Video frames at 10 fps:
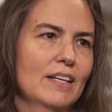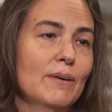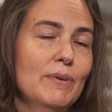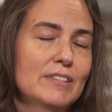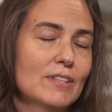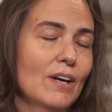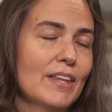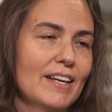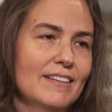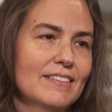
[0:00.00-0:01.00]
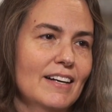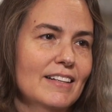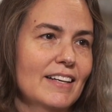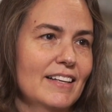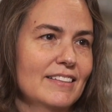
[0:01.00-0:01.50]
Yeah, we saw that in
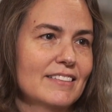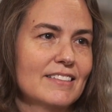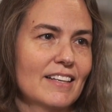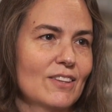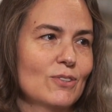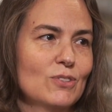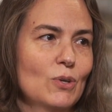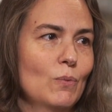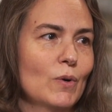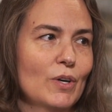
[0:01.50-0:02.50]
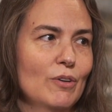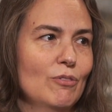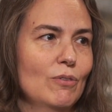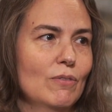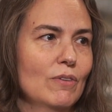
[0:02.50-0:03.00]
Thailand. It's like there's no word,
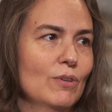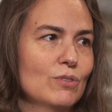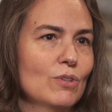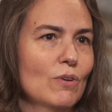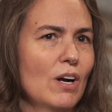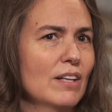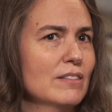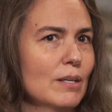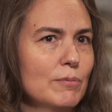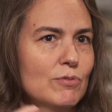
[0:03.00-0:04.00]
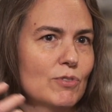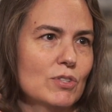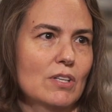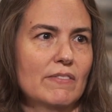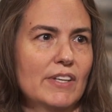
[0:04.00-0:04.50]
there's no concept for
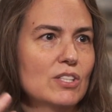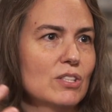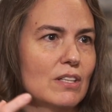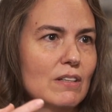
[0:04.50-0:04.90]
salvation